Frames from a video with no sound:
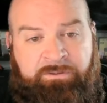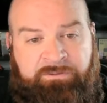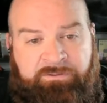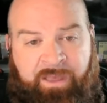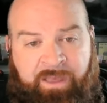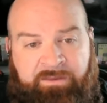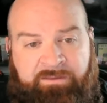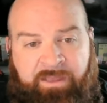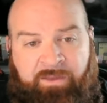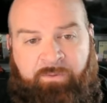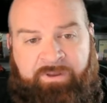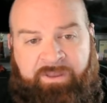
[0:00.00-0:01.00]
So, how did
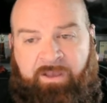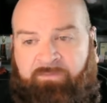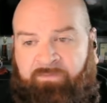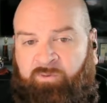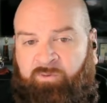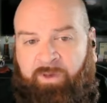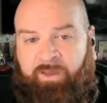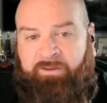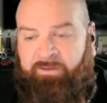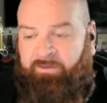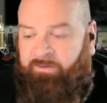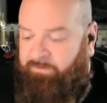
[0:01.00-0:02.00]
that work out for you,
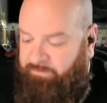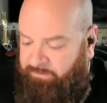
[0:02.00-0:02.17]
Monica?